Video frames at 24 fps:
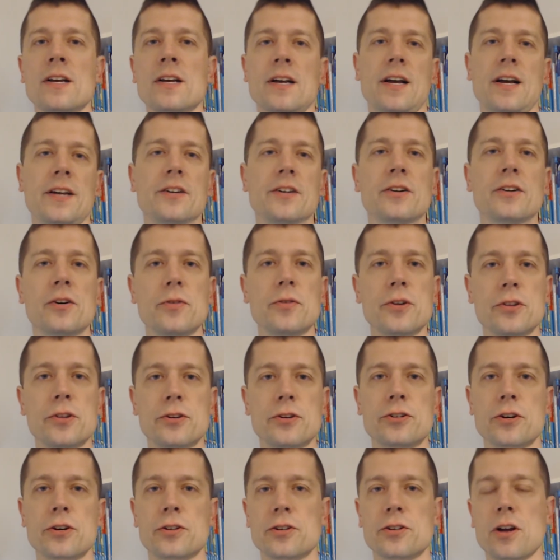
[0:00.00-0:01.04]
I don't go into the
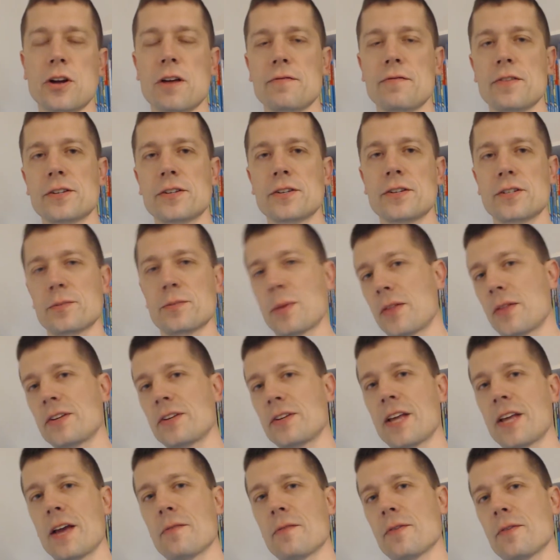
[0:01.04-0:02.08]
church office, spend the
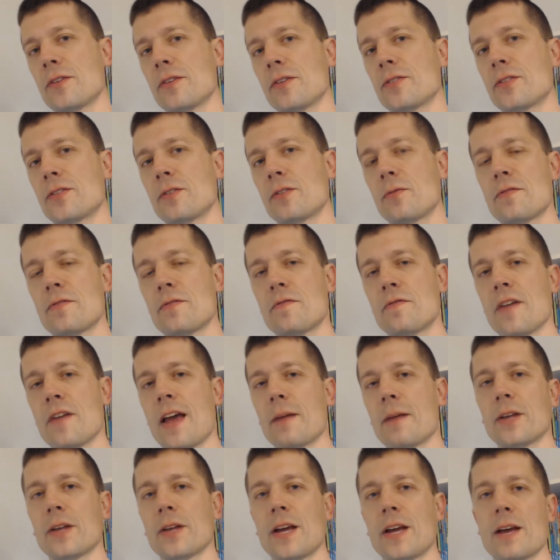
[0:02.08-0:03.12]
day with, with
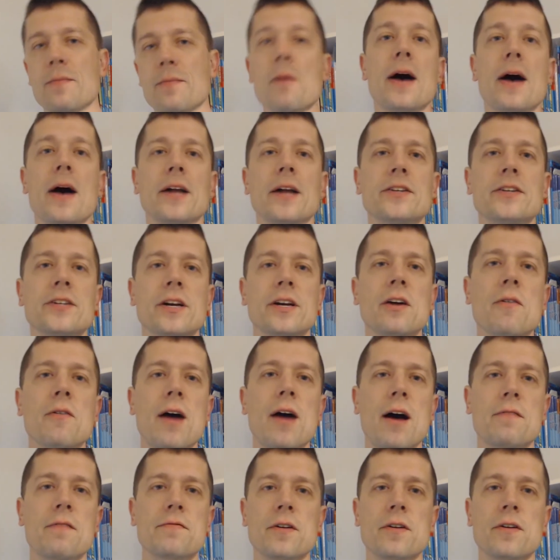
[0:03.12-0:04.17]
family. I'm about to go
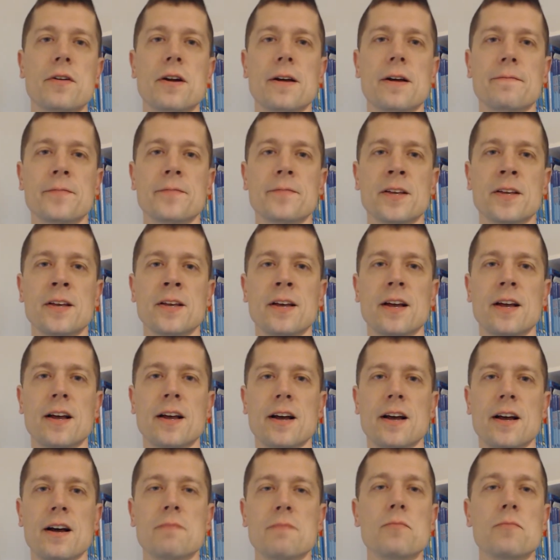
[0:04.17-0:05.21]
out for a,
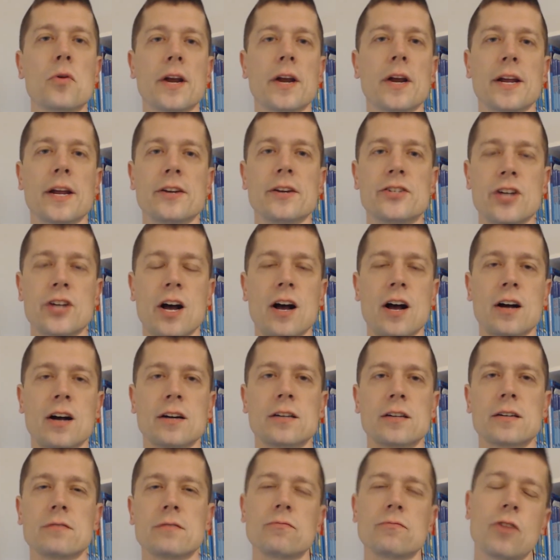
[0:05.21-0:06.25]
a morning
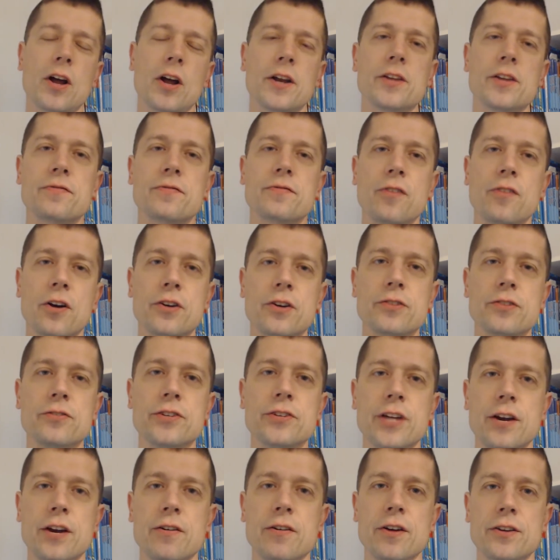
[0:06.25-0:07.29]
jog. Run is far too
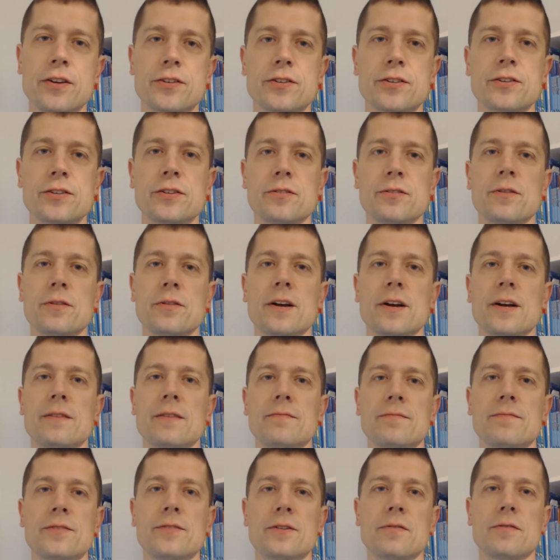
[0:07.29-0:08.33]
generous to, uh,
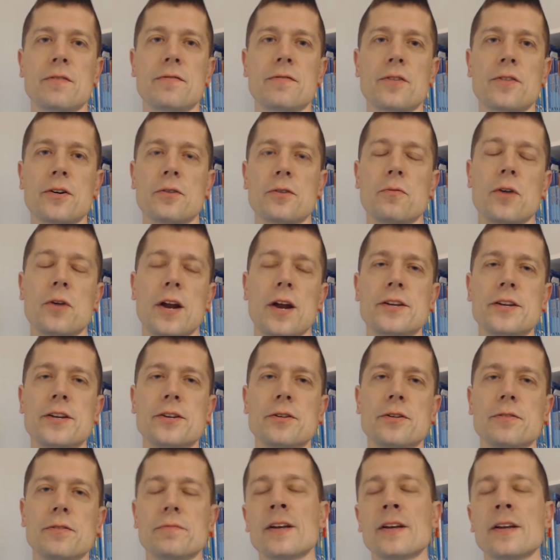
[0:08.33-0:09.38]
to refer to what I
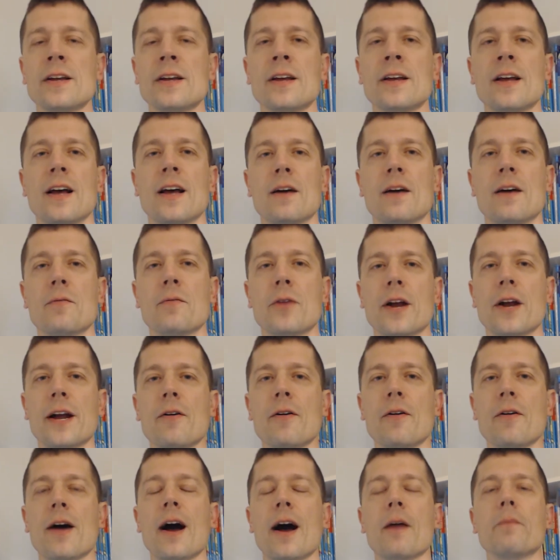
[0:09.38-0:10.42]
do uh, when I
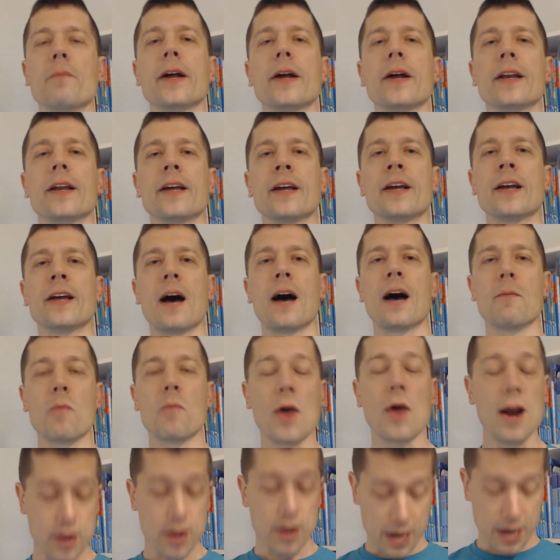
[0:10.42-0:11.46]
go out, but I'm
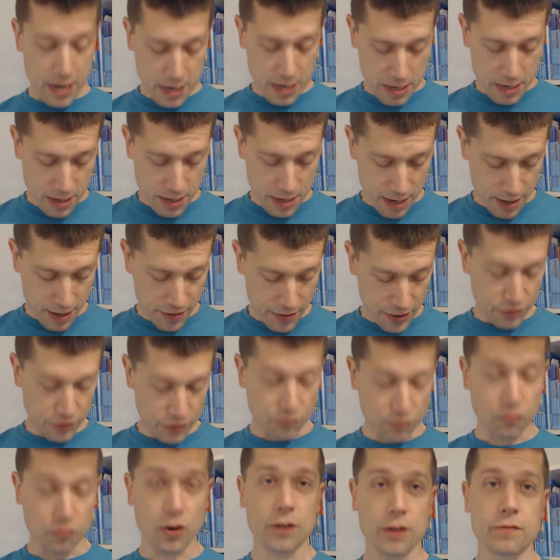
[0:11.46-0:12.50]
wearing uh, this
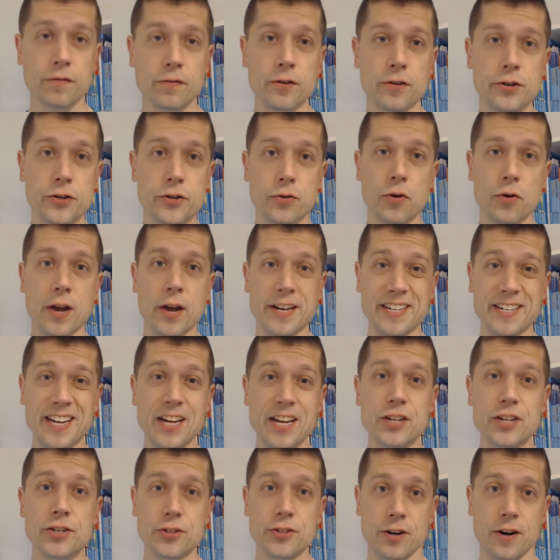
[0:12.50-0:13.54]
Run for Joy
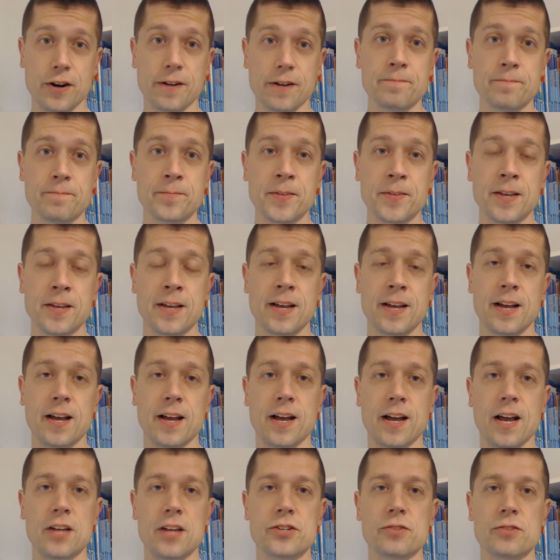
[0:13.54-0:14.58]
t shirt
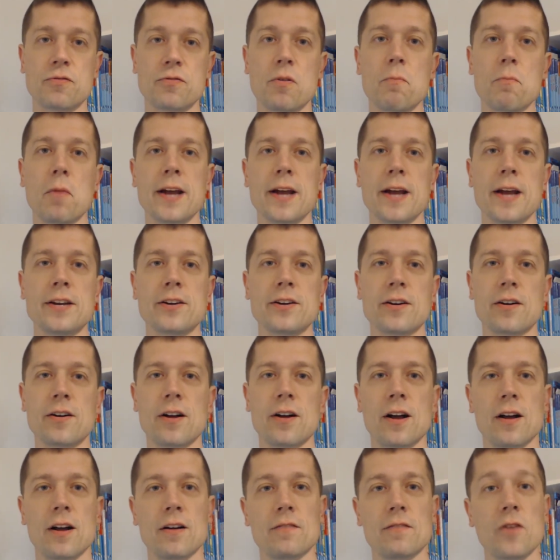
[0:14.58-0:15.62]
uh, as a reminder
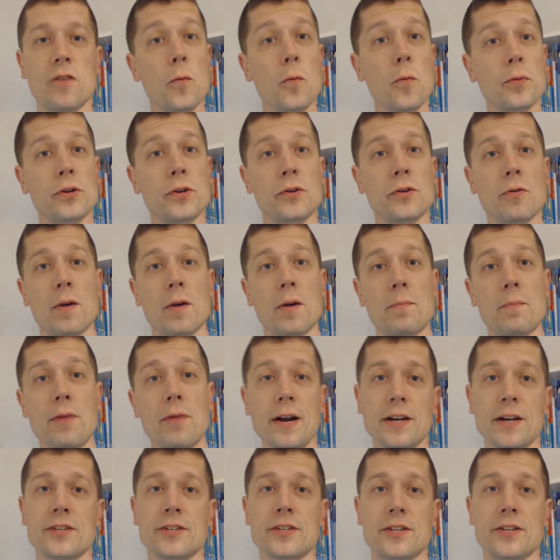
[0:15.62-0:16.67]
of Open Door
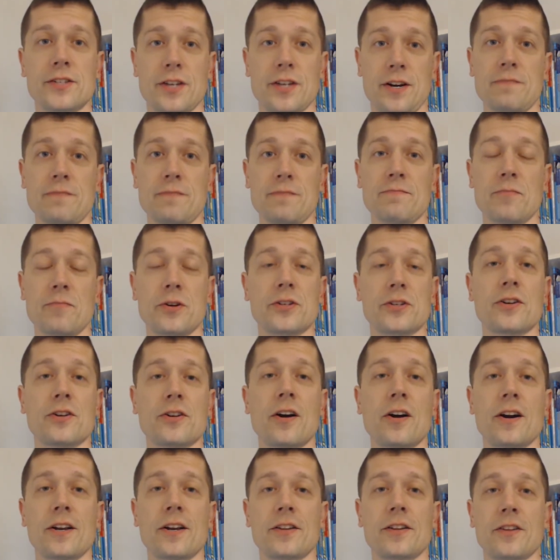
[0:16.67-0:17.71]
Pregnancy Center, which
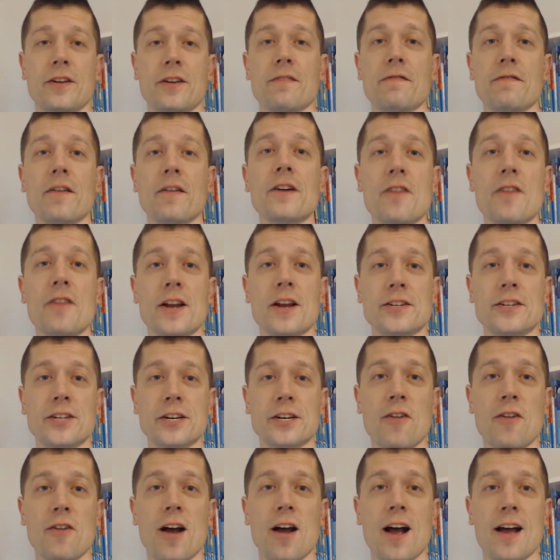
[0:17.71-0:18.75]
started their
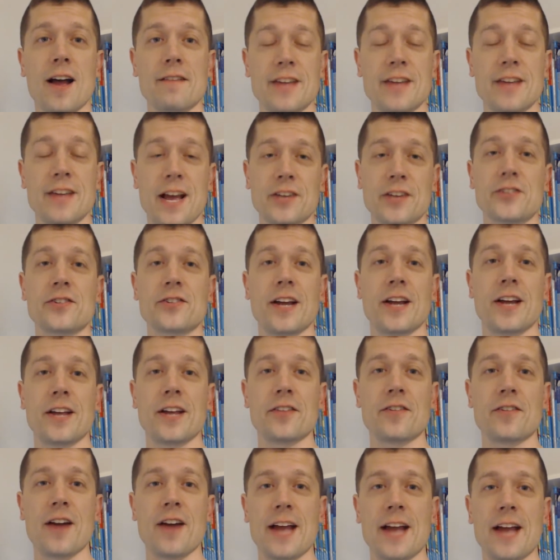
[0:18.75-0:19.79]
fundraising drive yesterday,
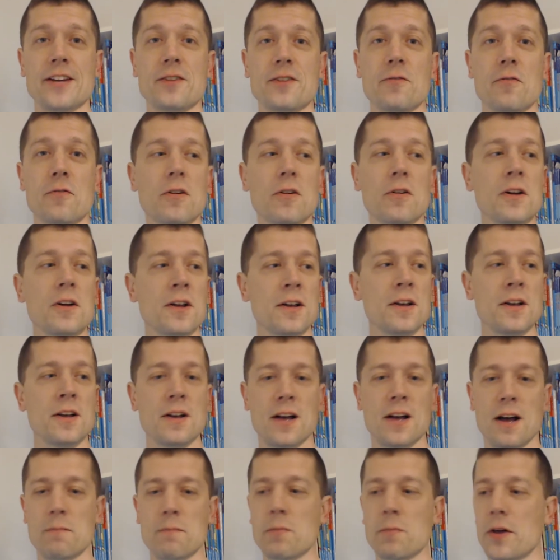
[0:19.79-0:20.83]
their annual
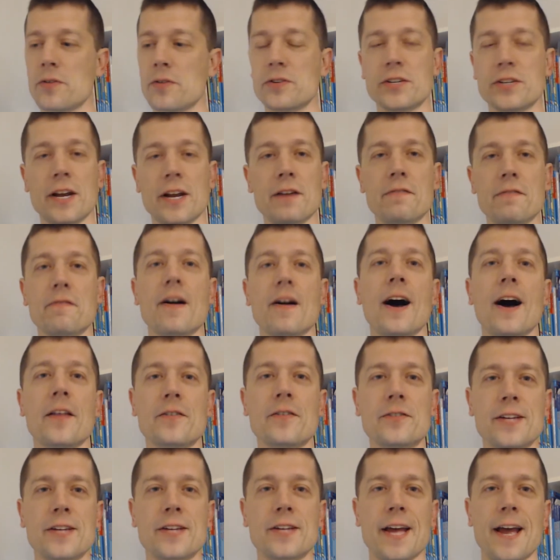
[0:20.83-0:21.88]
uh, Mother's Day to
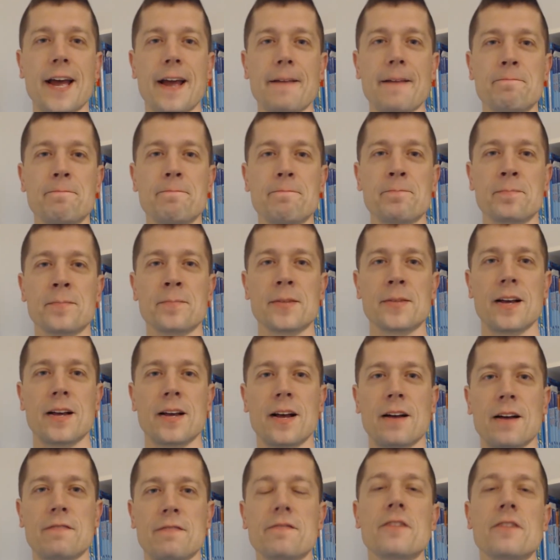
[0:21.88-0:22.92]
Father's Day
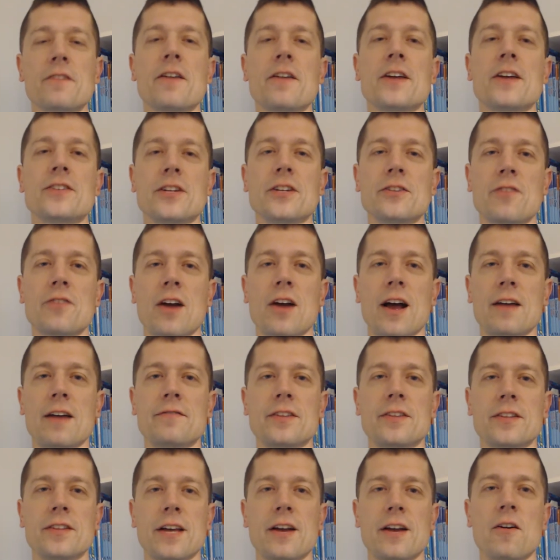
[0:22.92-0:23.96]
uh, fundraising drive
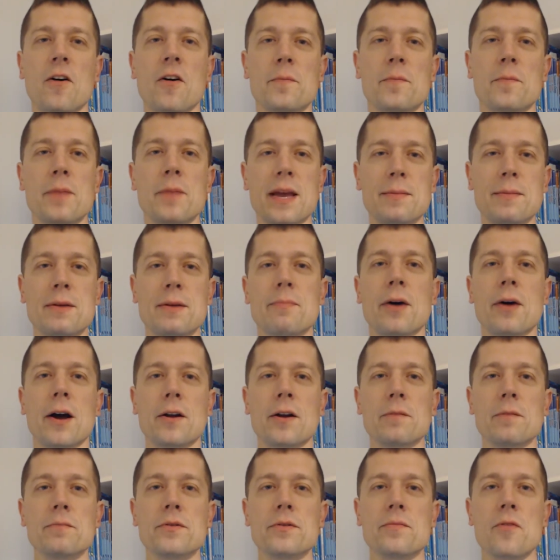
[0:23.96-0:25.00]
that they call the Baby
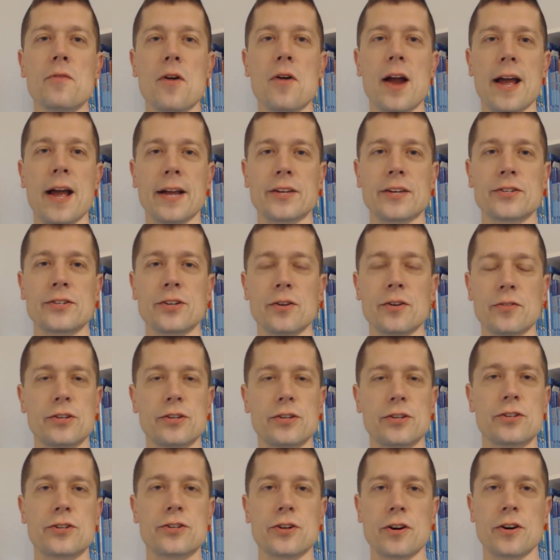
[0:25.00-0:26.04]
Bottle Boomerang. So
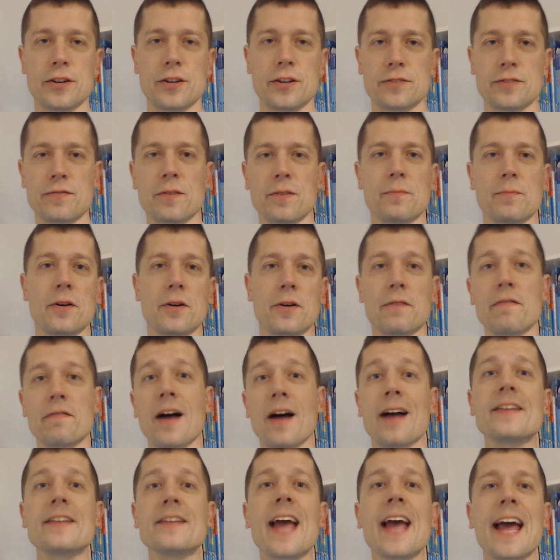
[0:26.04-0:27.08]
this shirt is from their
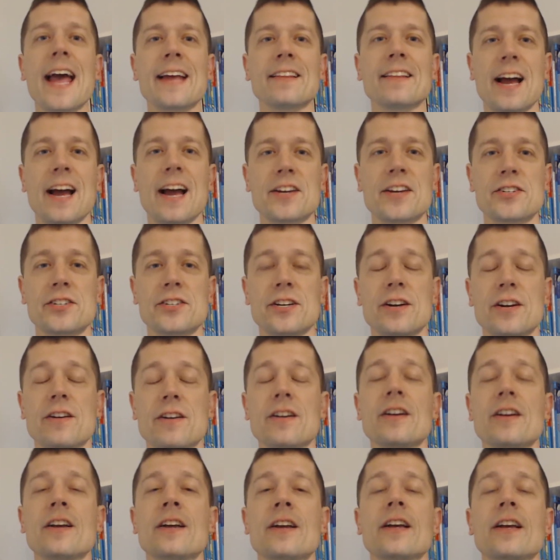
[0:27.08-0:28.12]
5K last year.